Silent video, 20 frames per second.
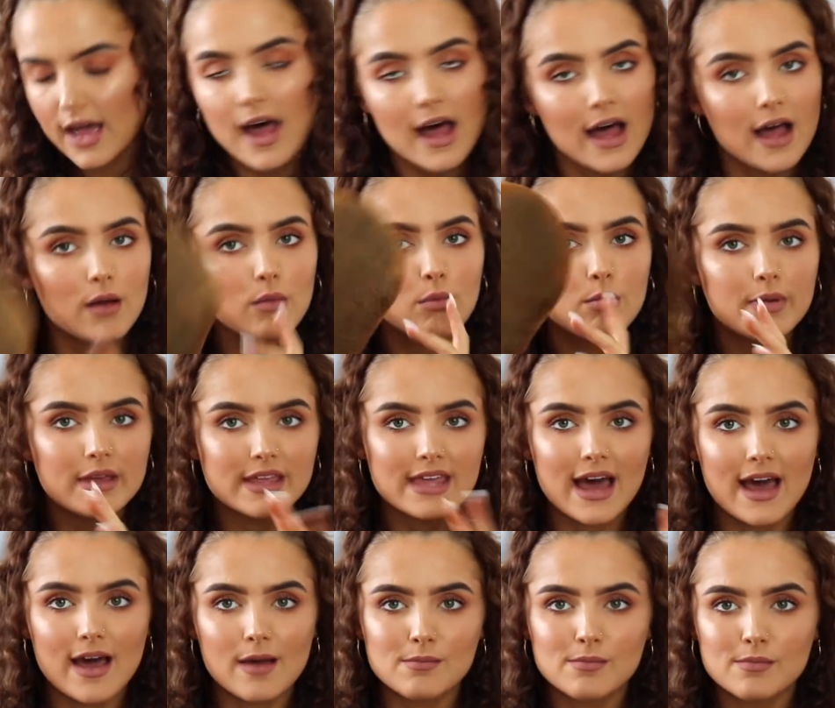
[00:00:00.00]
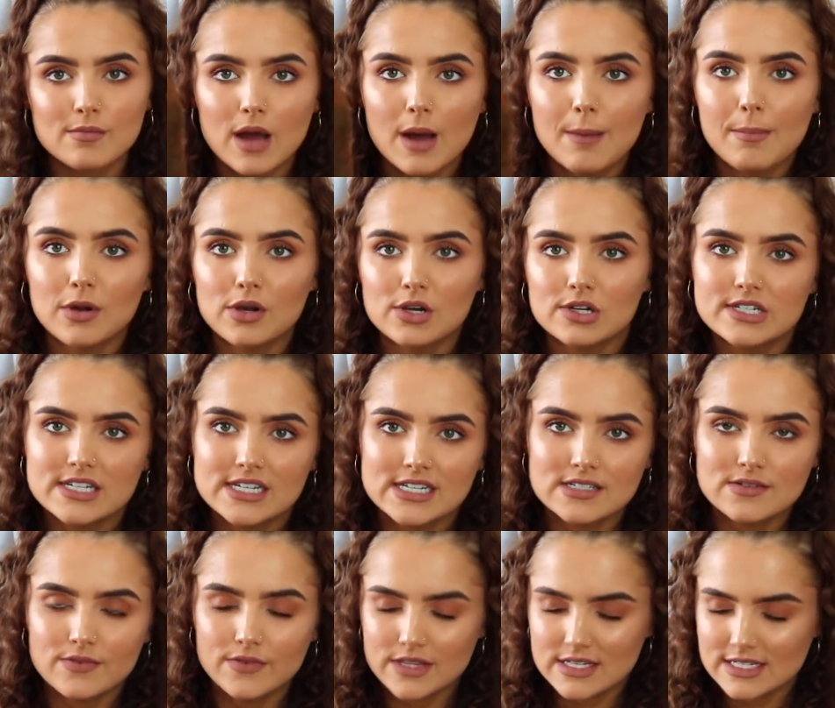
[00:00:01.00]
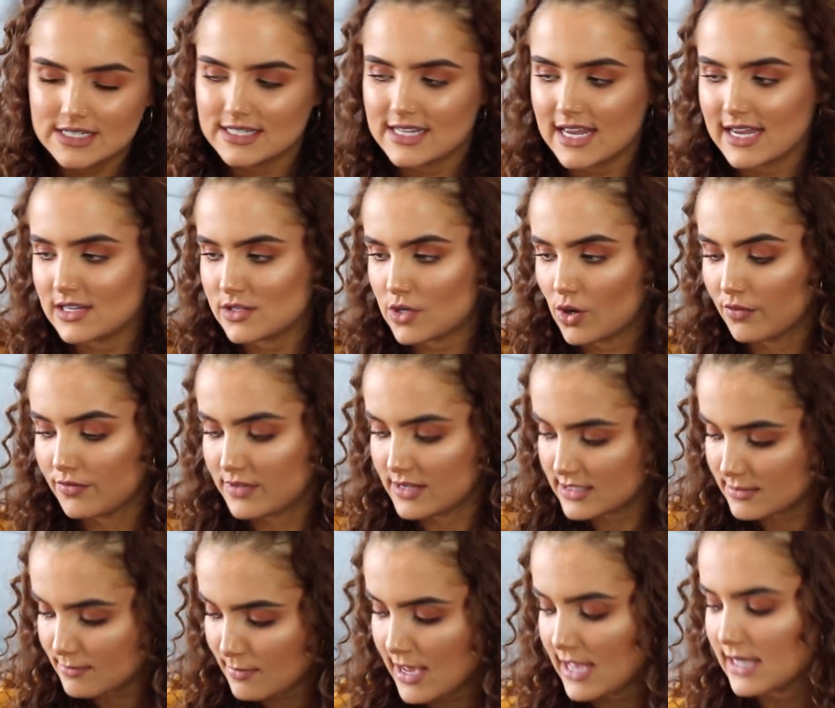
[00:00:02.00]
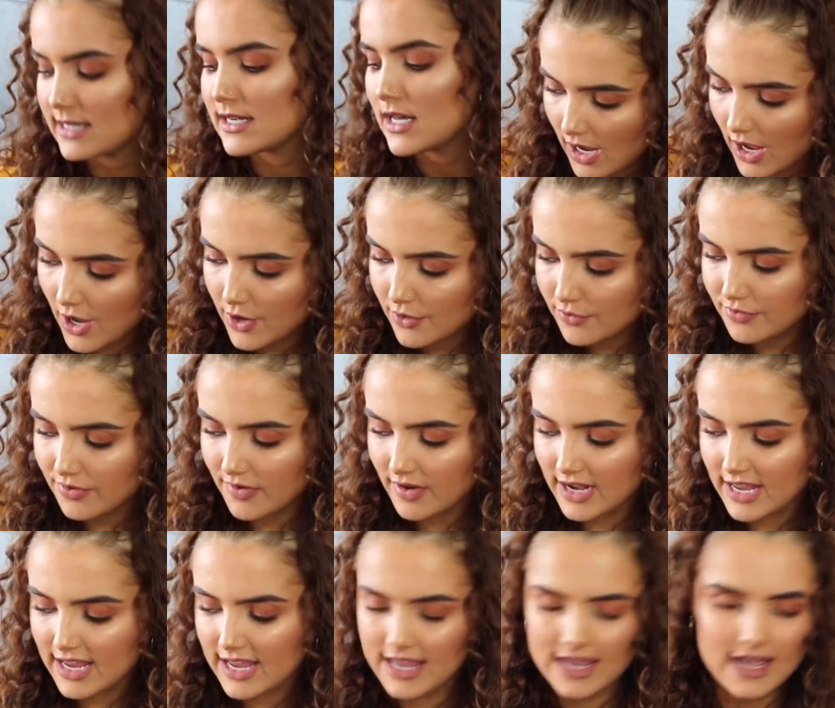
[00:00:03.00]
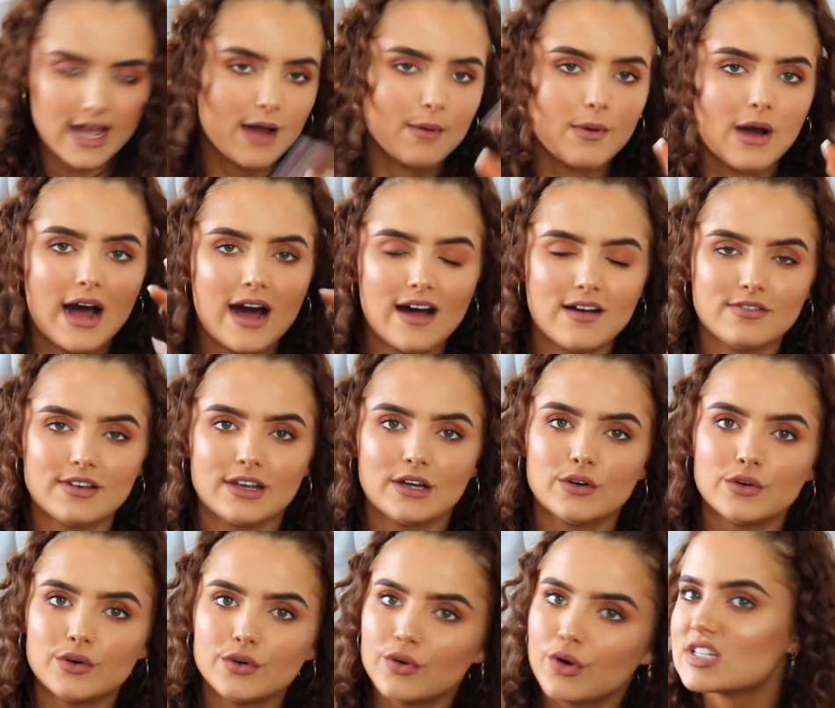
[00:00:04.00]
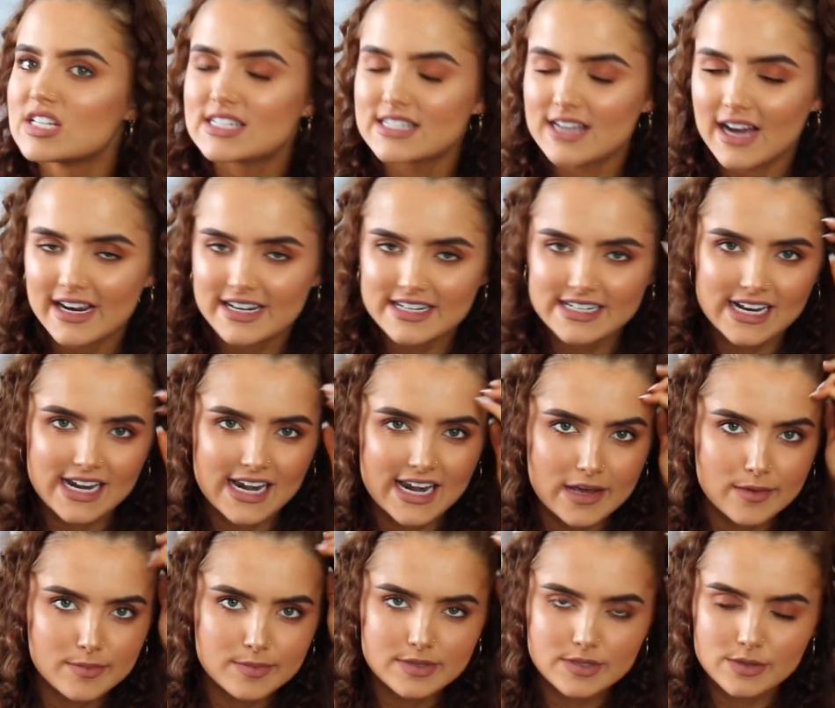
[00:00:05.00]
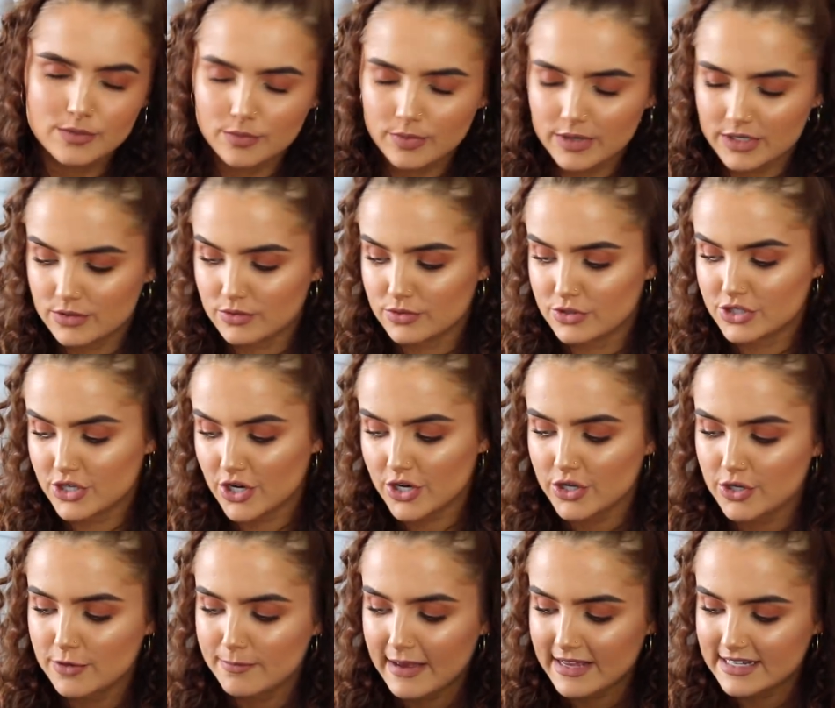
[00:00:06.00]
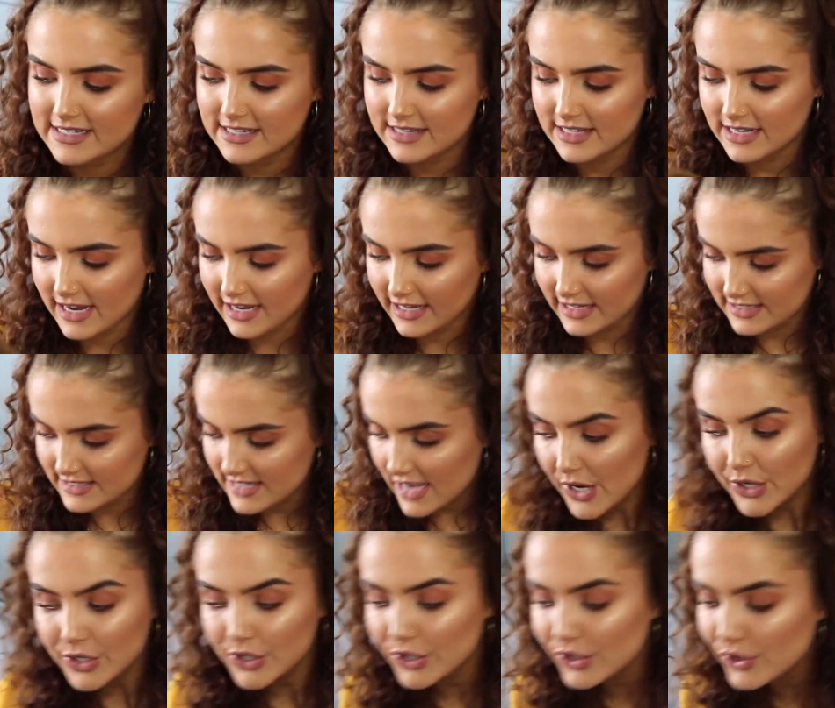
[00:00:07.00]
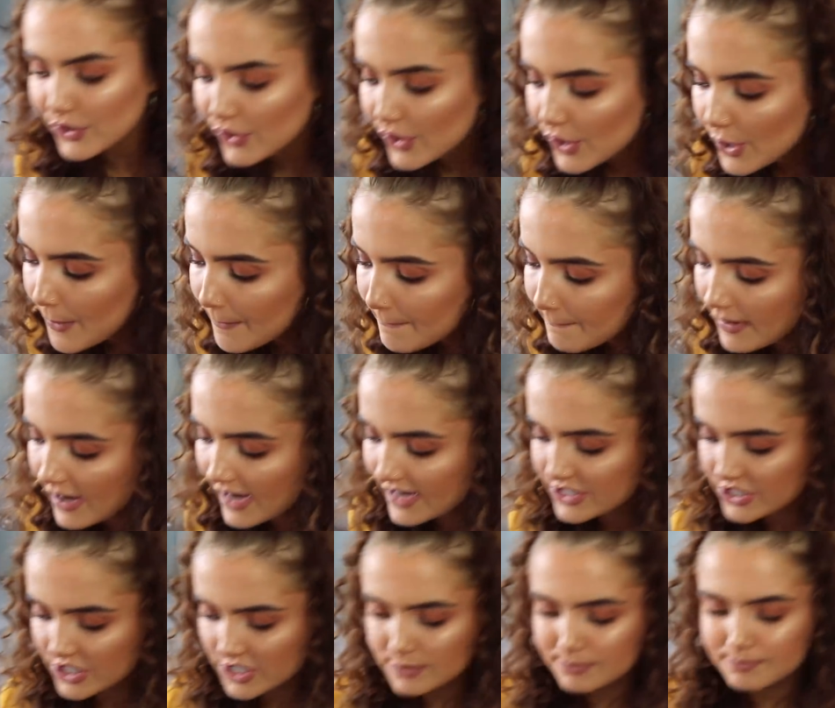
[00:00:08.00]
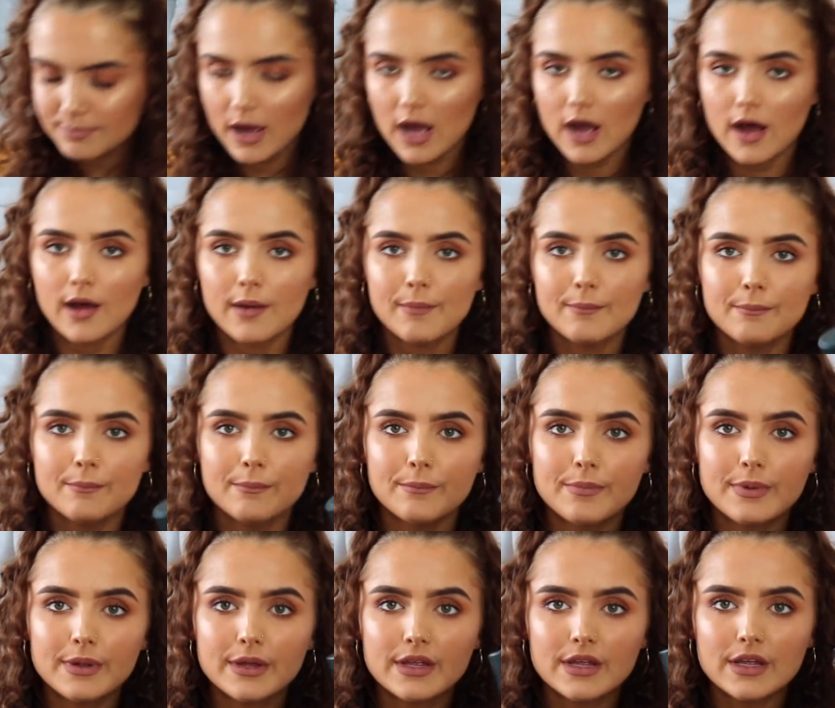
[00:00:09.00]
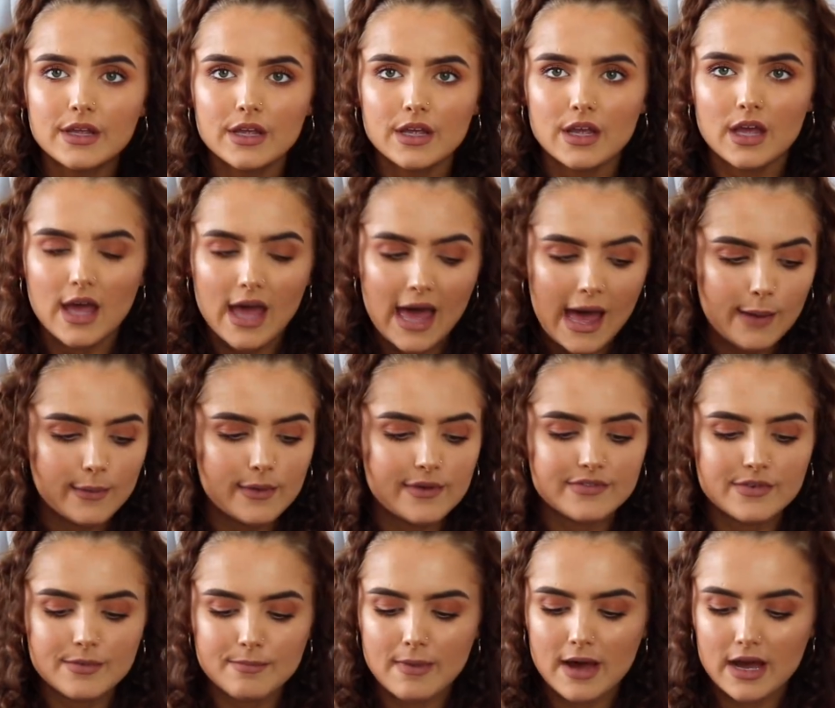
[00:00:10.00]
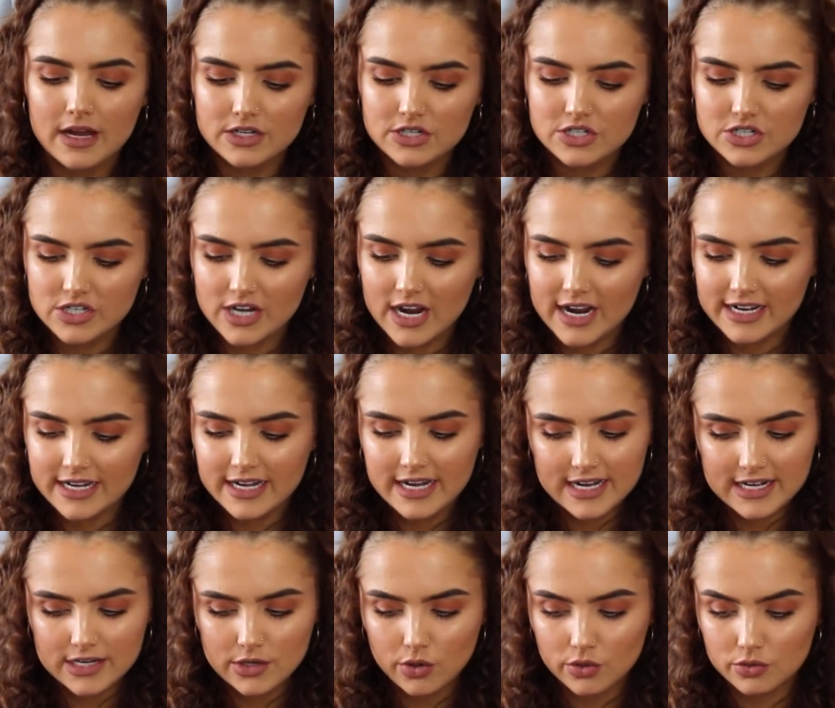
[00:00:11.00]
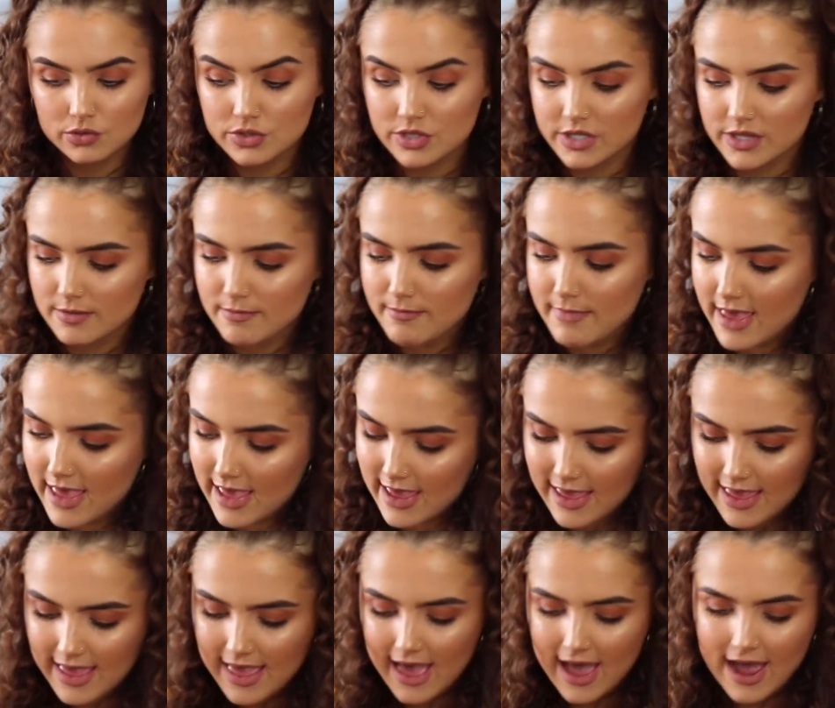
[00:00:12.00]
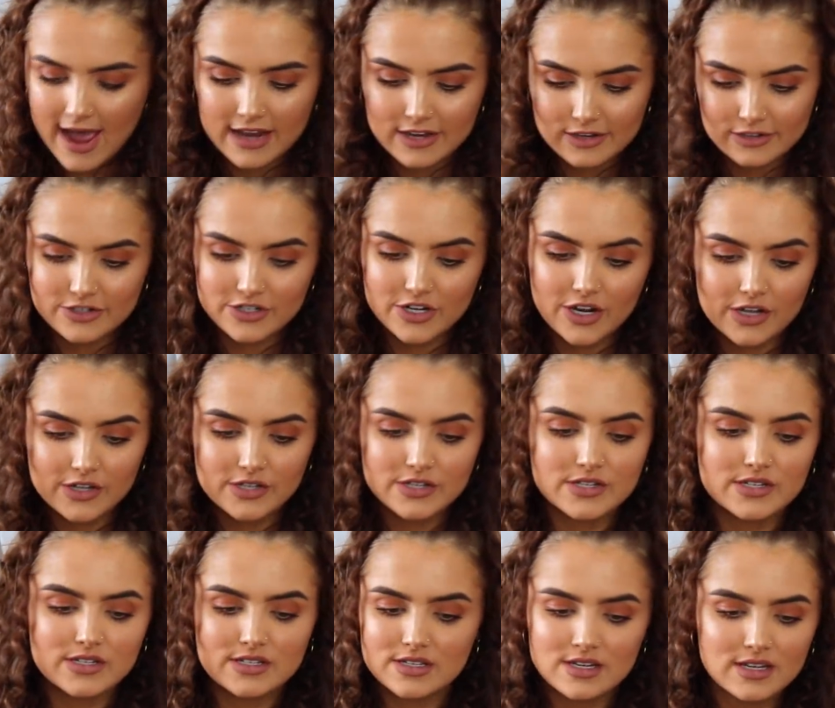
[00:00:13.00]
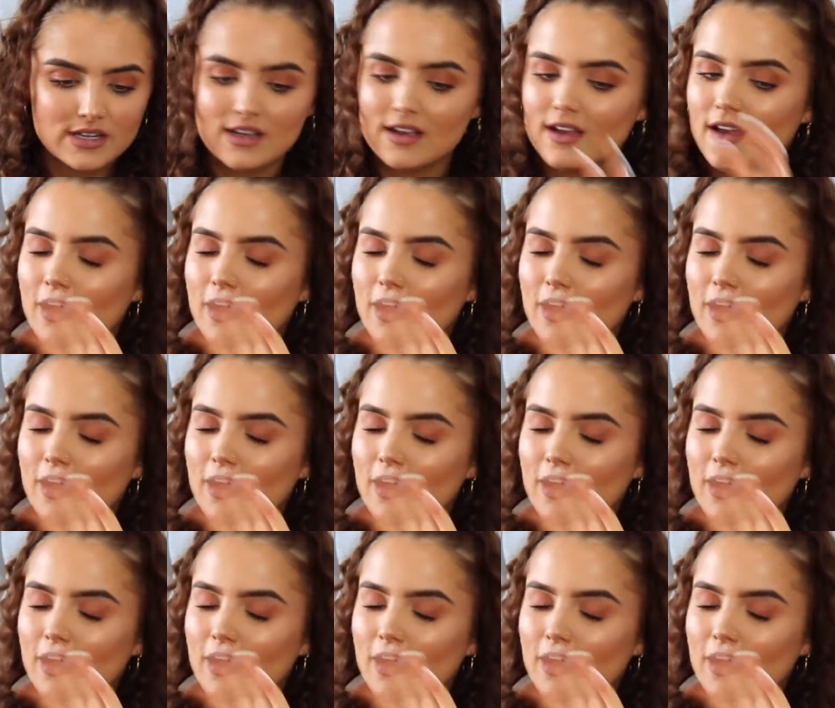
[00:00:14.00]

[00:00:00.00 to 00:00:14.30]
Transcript: But yeah, apologies for the state of this mitt. Hopefully I will have little side clips which will show you better than I can tell you, but I just pump however much I need onto the mitt and just